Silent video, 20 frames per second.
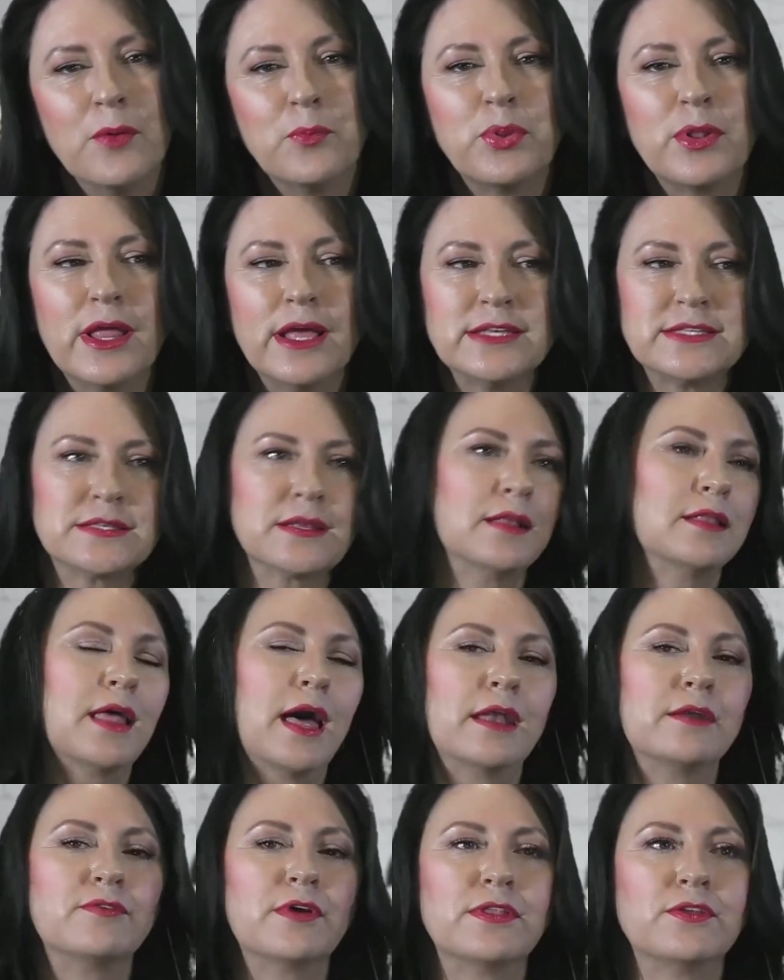Plus a
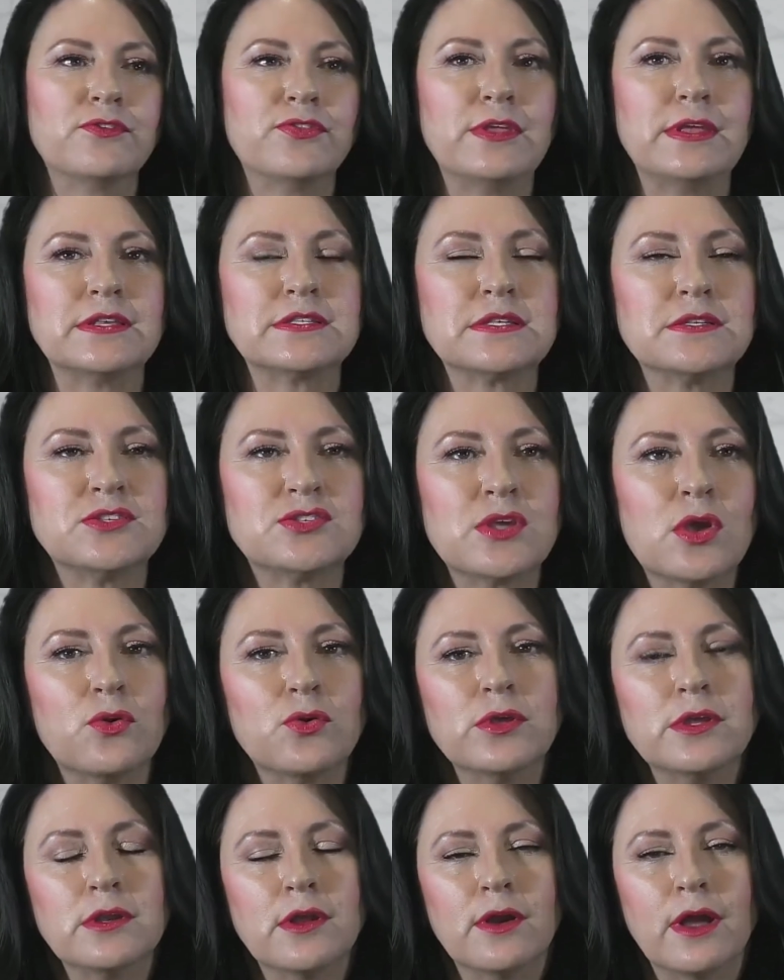lot of other things. And
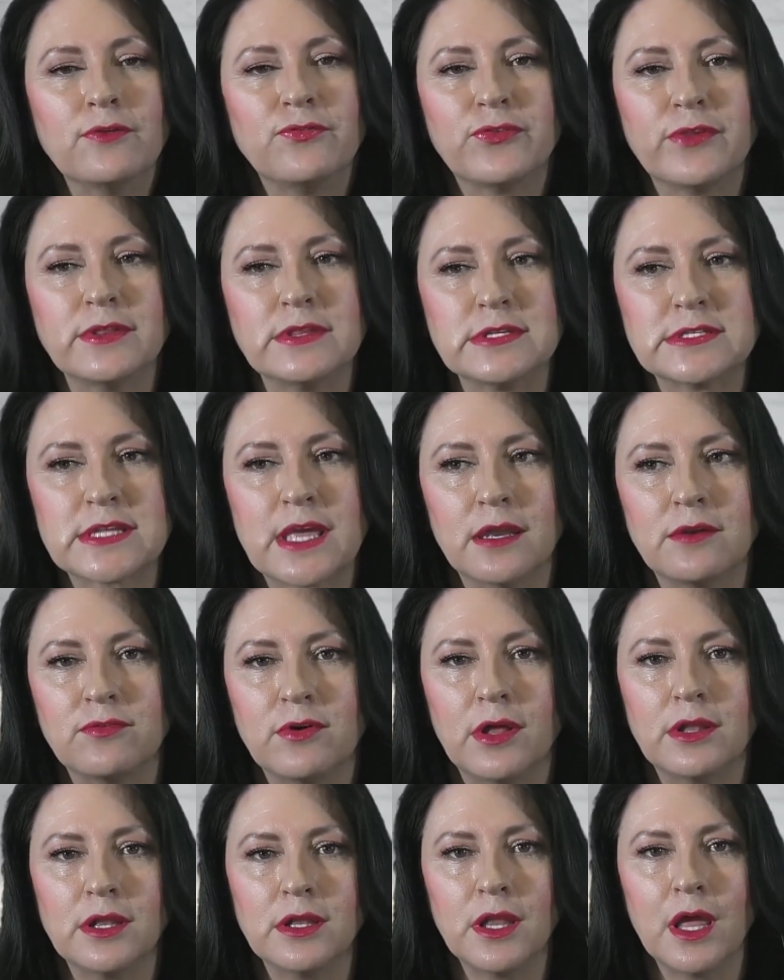so, I've said this kind of
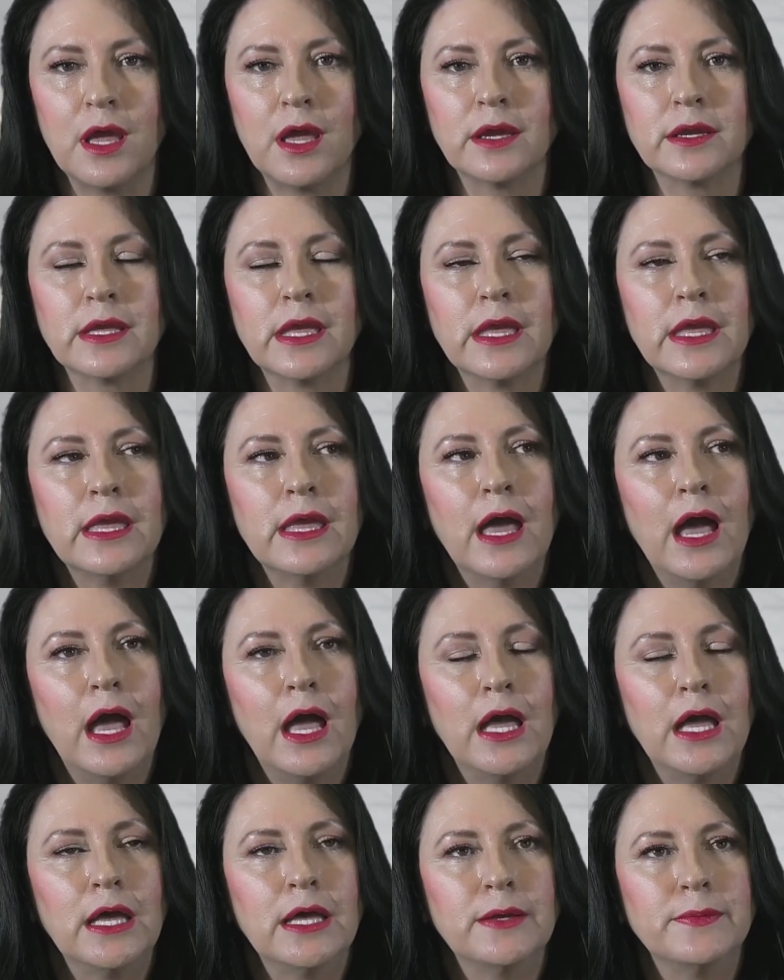all along,
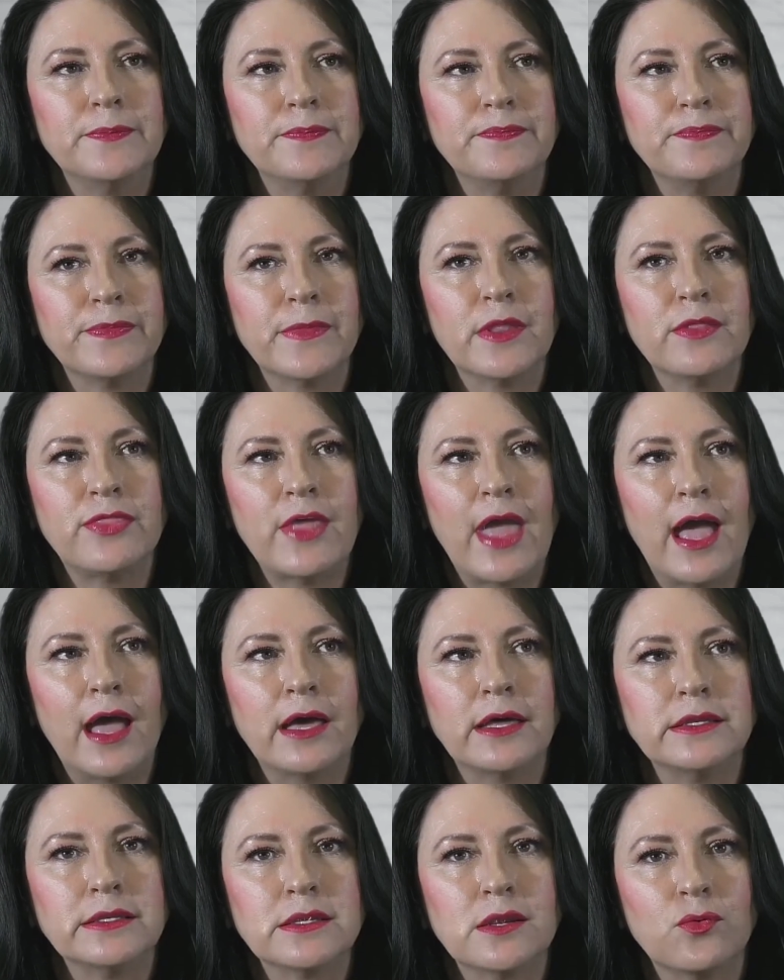
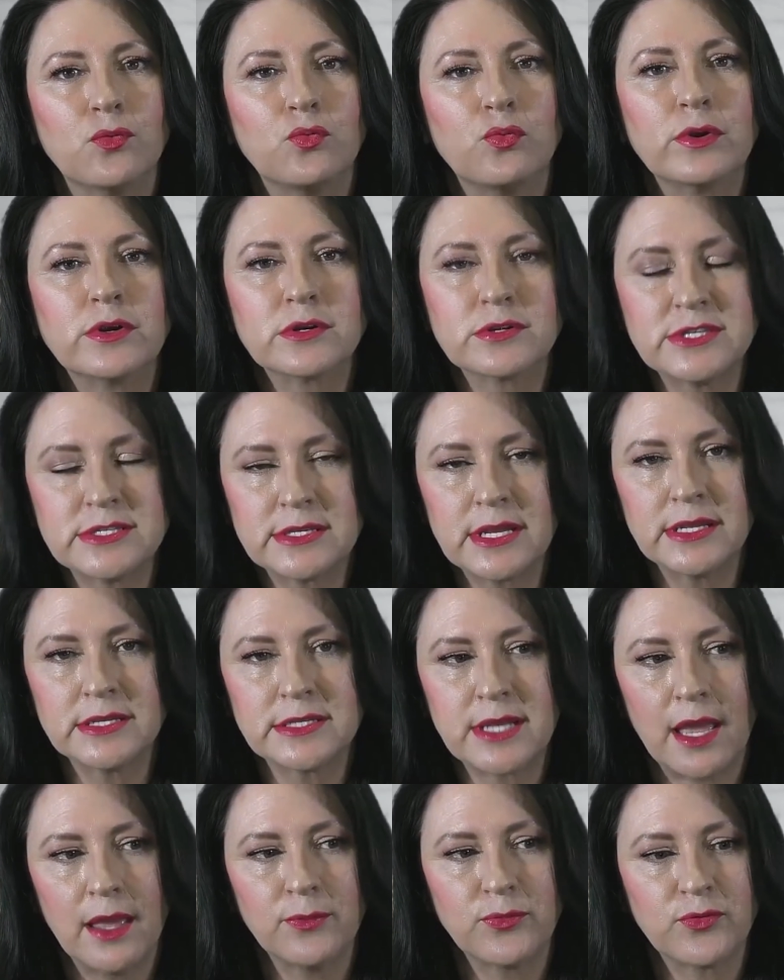that we're seeing
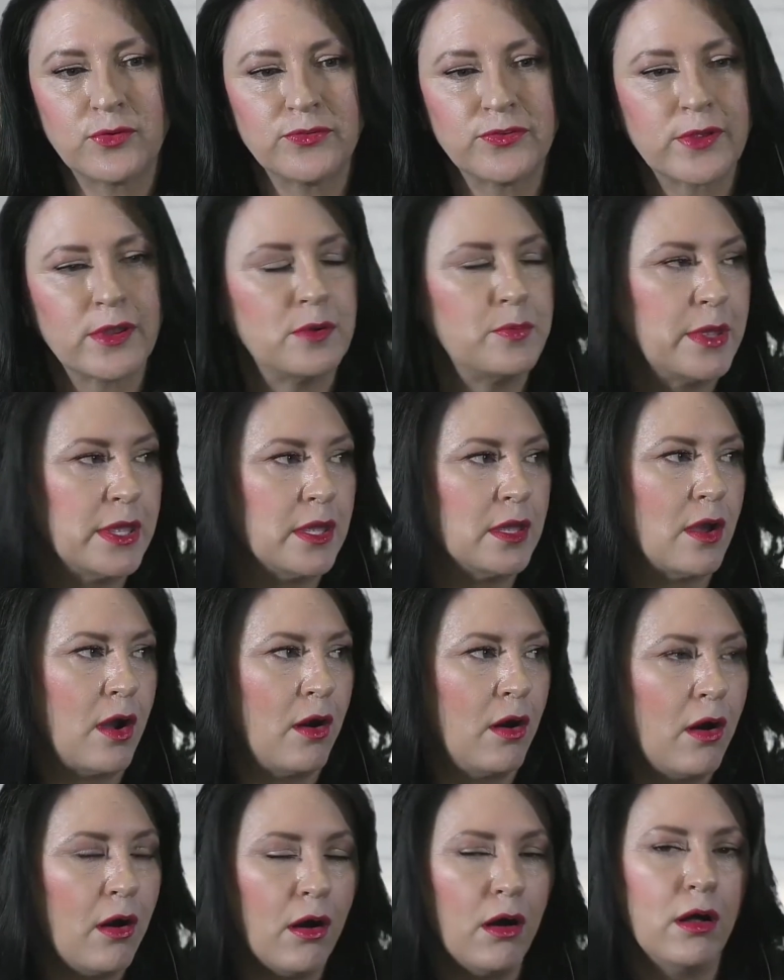times where it's going to be
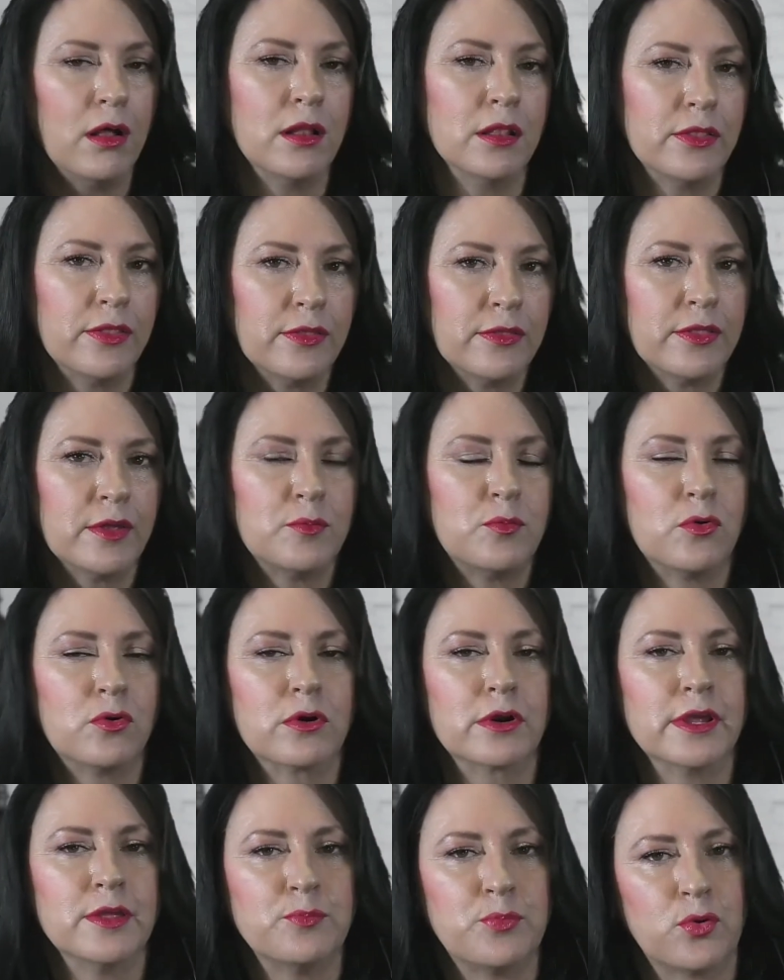all the
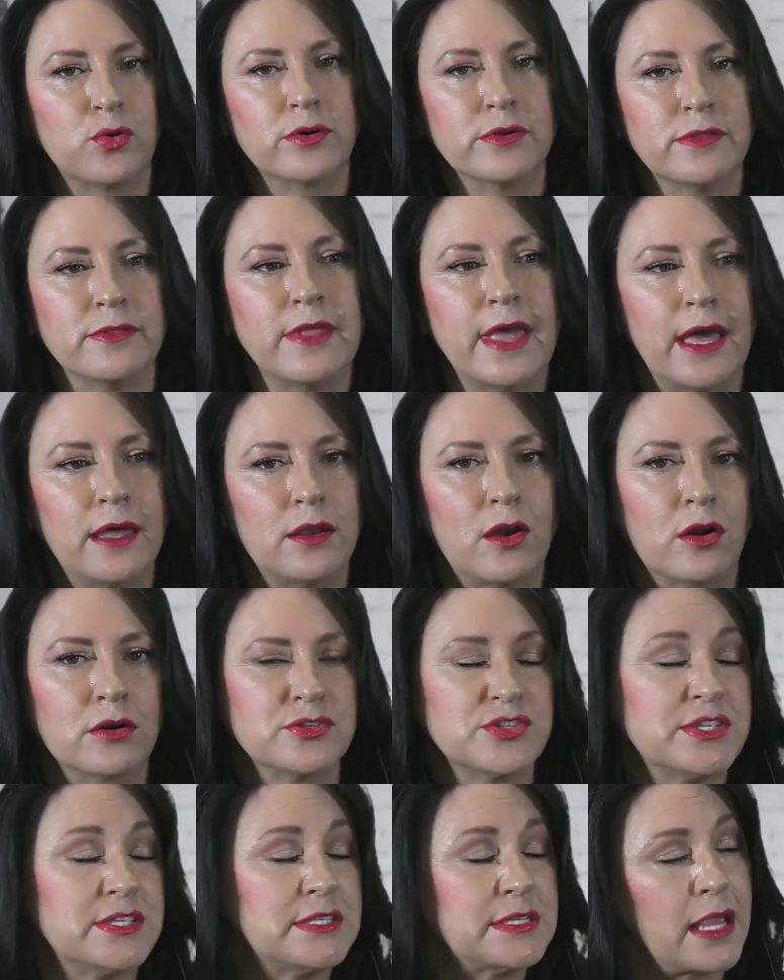more important that our
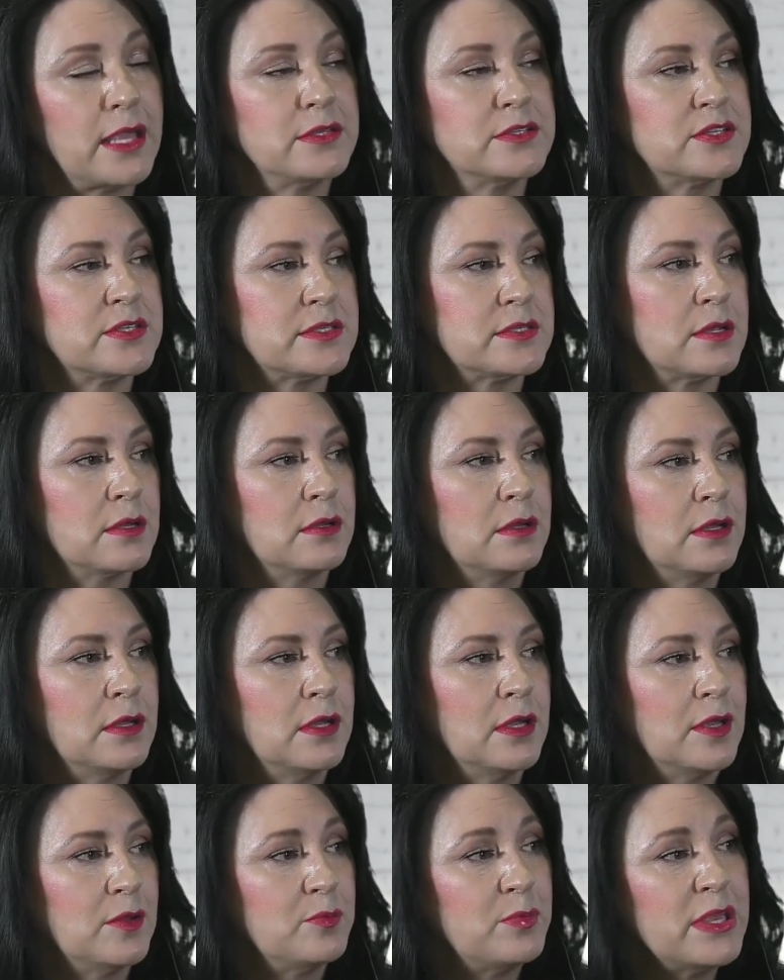states
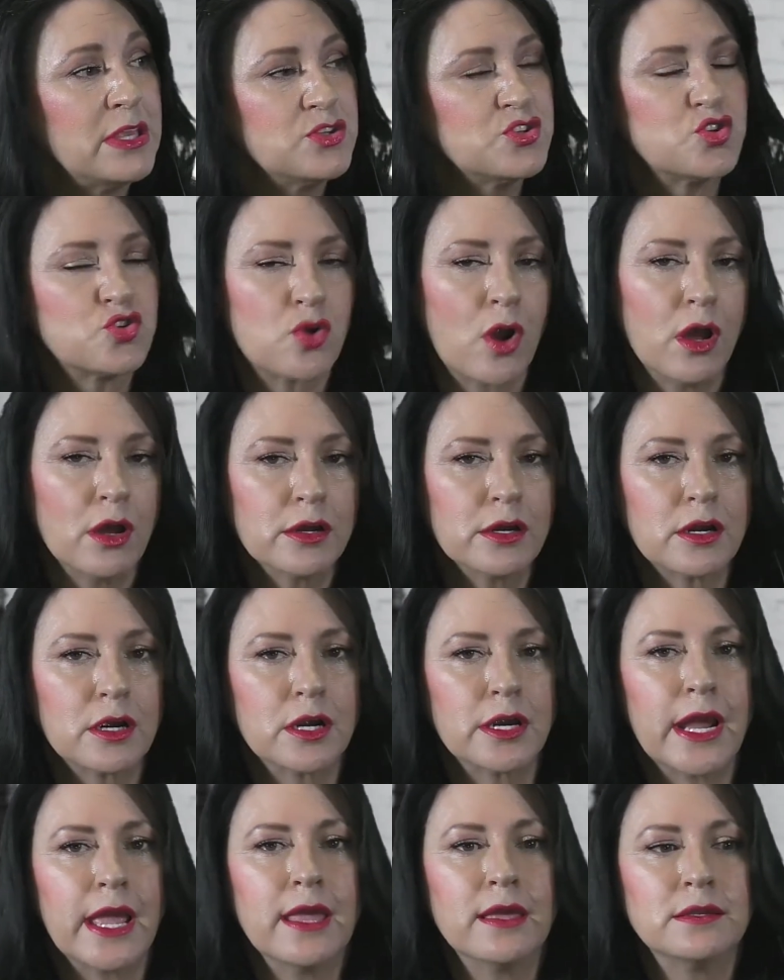be
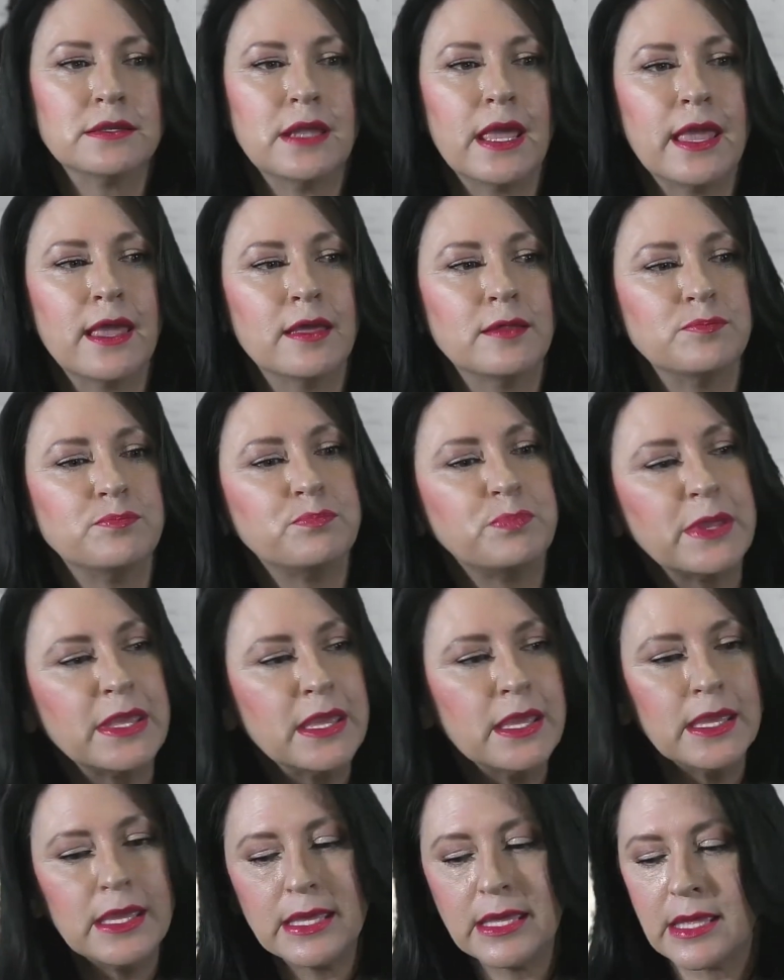stronger and
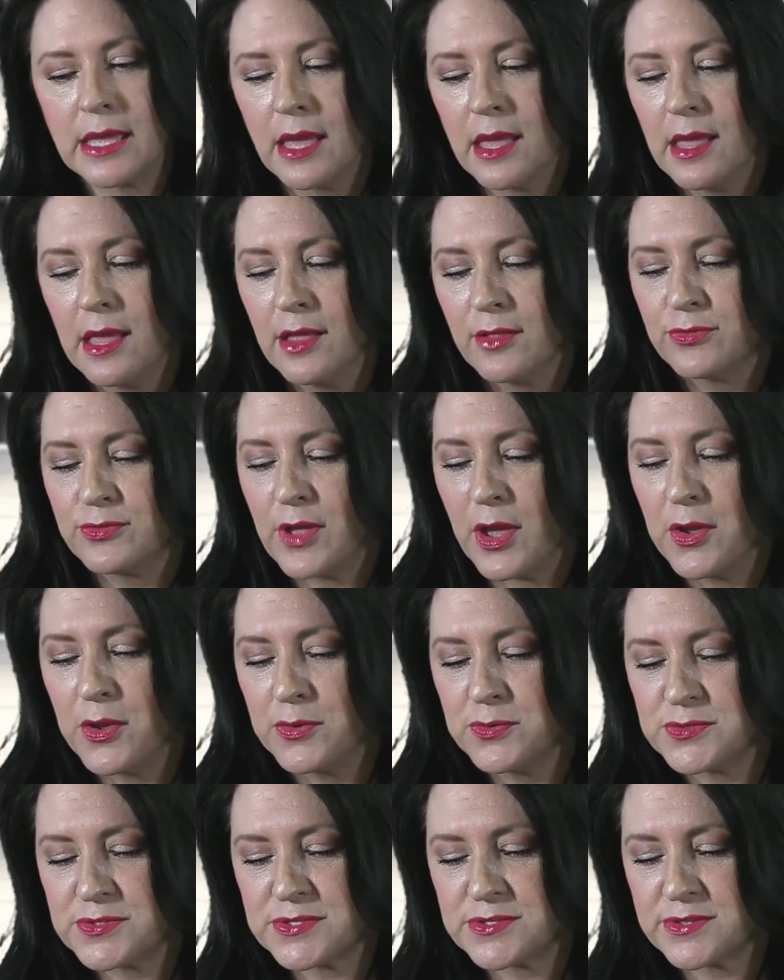be
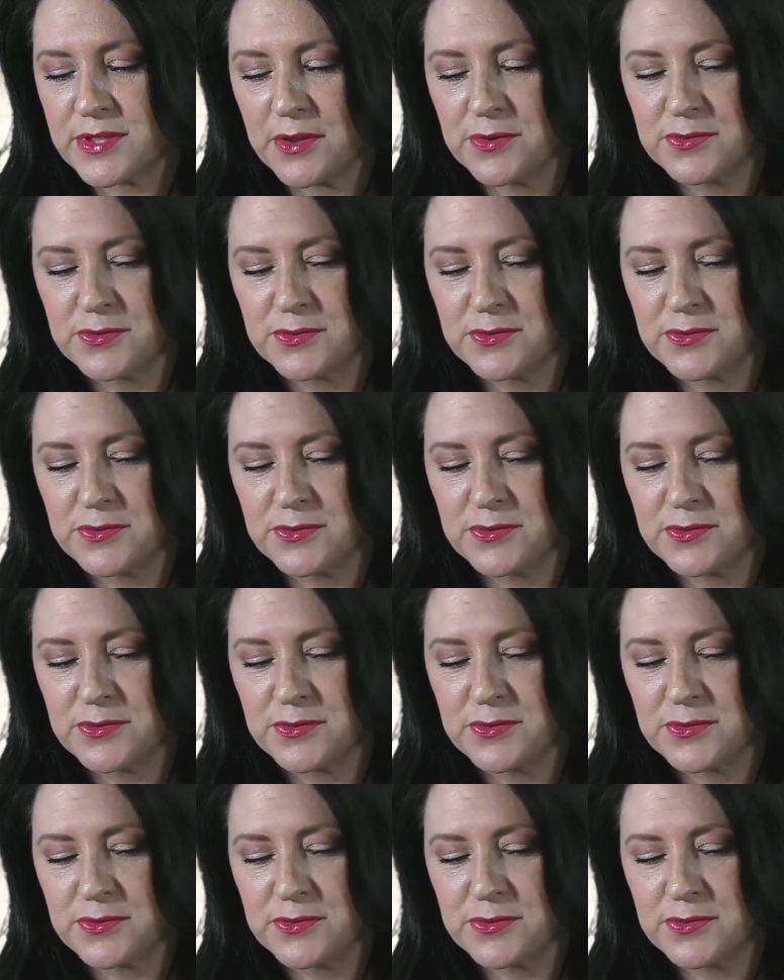those